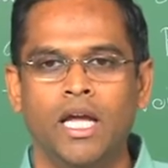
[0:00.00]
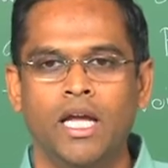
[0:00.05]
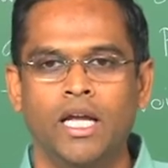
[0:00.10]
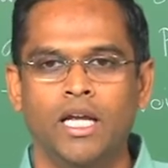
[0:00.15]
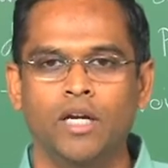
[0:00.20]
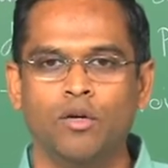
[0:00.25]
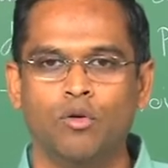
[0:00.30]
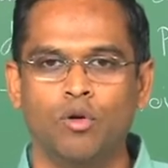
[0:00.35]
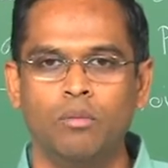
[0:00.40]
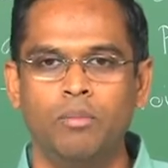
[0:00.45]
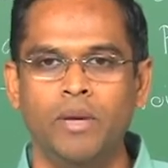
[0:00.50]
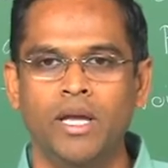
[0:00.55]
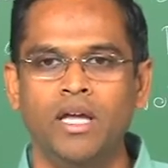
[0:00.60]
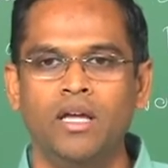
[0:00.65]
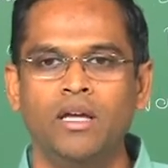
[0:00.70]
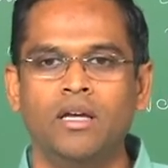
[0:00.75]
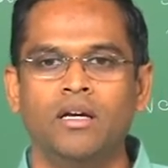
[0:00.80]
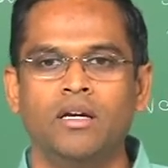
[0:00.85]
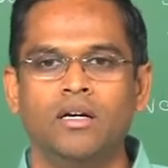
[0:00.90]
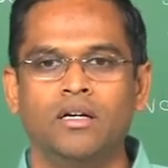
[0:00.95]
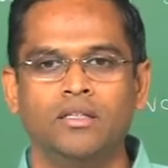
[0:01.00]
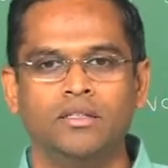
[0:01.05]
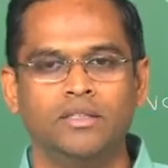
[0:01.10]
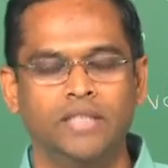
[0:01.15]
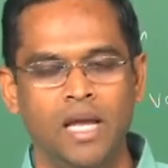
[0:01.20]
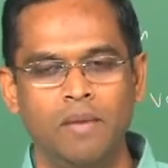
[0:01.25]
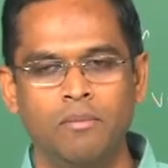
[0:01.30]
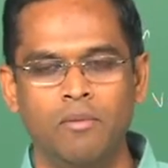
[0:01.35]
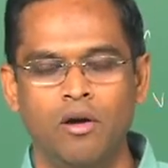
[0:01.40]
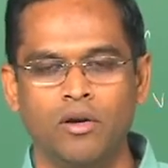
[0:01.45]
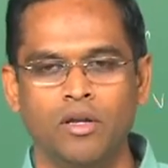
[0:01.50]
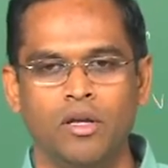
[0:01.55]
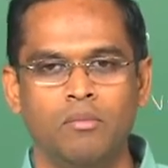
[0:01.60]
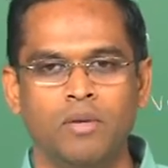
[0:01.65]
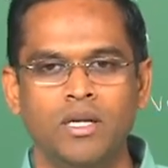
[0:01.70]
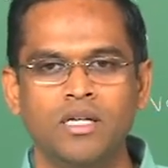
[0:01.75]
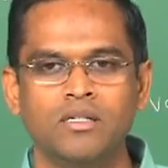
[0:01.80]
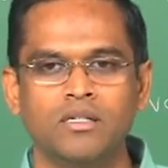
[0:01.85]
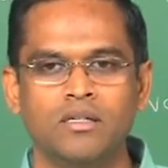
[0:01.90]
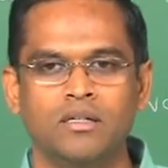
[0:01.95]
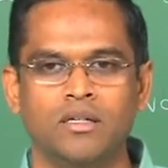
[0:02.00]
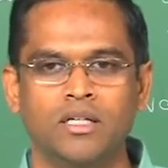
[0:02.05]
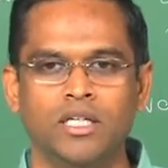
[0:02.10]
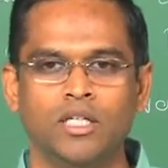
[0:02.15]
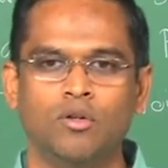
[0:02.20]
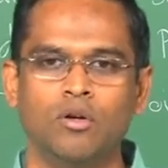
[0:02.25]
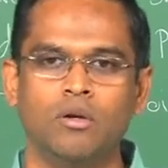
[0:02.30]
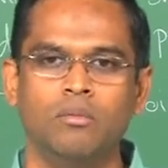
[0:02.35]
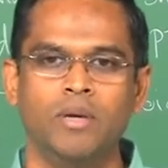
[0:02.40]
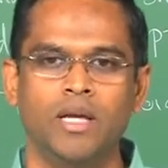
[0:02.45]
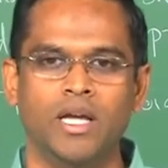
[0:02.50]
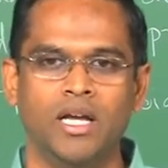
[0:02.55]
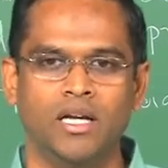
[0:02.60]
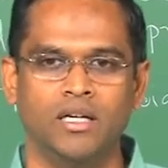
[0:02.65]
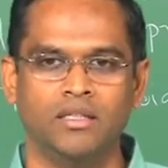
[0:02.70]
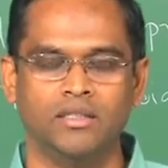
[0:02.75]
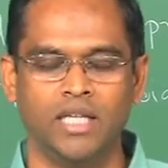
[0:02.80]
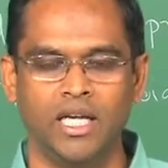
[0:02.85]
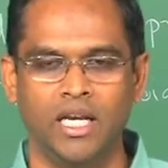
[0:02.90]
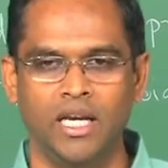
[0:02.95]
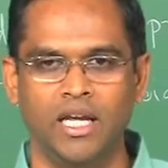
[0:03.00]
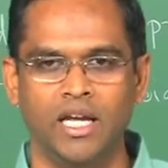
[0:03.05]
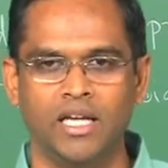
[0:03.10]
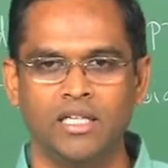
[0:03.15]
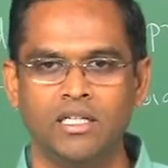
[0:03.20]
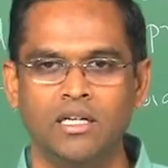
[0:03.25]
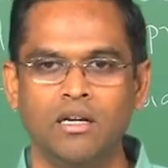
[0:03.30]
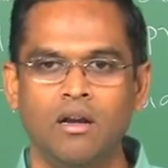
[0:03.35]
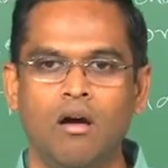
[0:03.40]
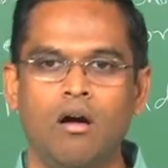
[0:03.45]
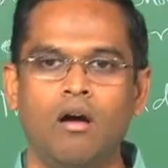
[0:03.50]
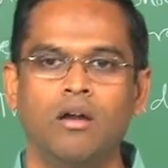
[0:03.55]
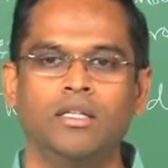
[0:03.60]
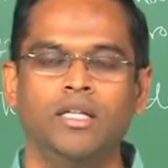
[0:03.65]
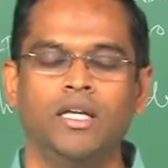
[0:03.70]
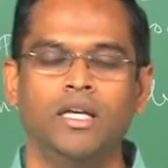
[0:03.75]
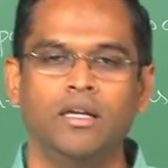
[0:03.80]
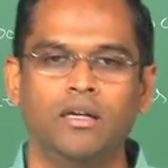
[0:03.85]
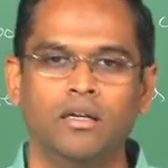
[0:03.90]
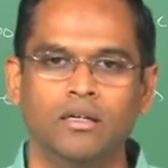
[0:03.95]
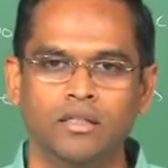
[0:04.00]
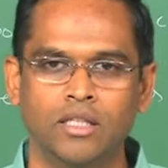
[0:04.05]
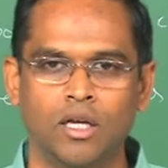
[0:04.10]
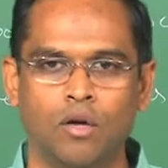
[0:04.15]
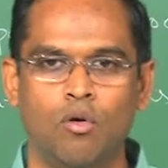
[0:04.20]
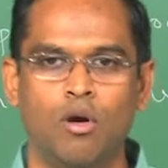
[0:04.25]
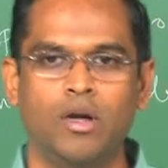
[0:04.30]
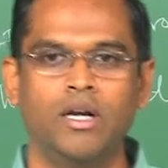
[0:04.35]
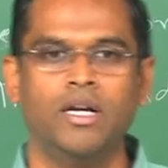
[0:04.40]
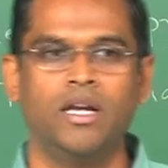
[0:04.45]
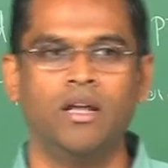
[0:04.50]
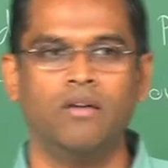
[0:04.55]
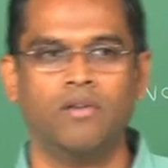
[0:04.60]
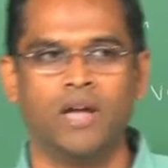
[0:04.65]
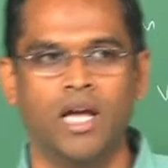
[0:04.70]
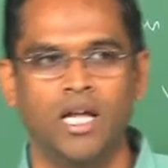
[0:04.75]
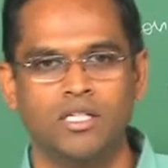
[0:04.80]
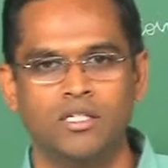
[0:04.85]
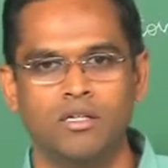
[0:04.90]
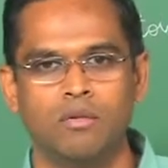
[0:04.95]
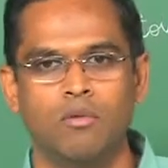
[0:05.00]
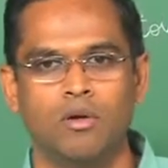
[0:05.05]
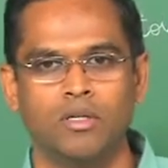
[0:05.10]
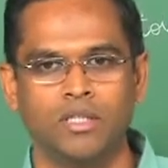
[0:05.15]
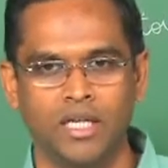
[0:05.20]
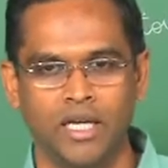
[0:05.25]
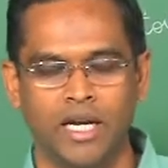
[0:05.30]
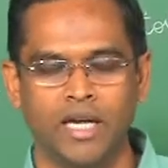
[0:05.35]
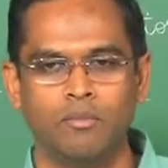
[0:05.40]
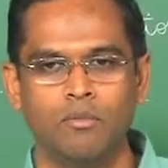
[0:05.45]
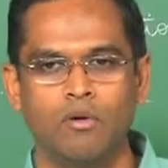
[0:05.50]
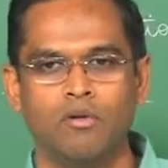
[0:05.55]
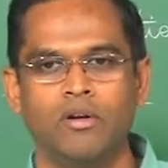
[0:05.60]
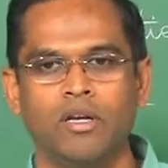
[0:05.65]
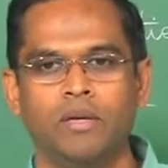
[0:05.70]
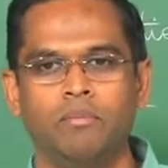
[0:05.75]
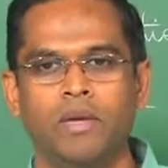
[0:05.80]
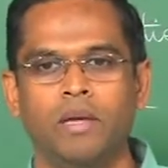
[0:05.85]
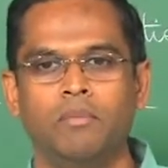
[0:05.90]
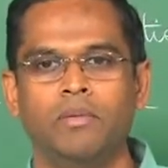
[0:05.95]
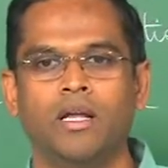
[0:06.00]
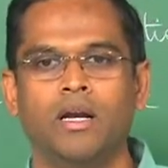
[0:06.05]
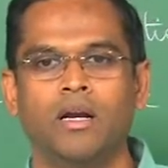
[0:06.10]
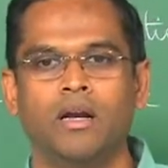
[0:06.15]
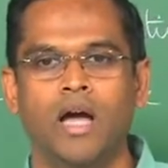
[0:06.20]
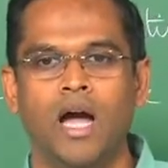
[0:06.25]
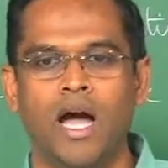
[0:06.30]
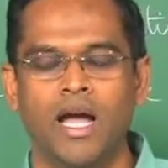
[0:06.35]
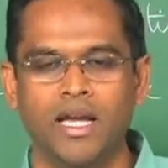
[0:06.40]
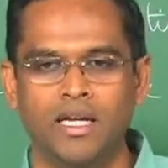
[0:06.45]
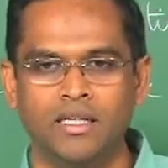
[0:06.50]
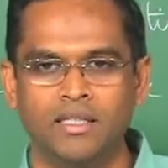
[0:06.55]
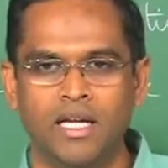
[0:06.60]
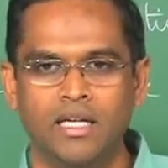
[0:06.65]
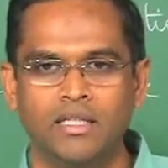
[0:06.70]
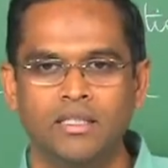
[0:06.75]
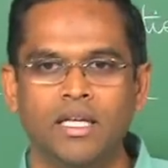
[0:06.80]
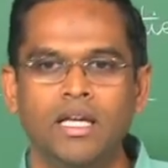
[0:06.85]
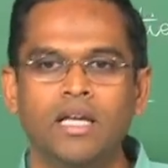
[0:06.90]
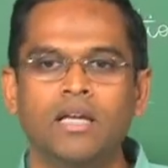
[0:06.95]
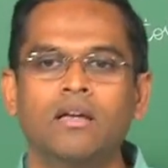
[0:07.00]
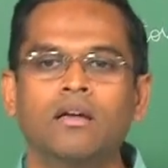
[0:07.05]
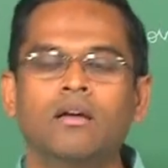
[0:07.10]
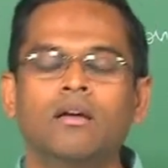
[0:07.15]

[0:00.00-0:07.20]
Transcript: It could be same argument, it could be a segregation, or the quantity of calcium on the grain boundary may be higher than the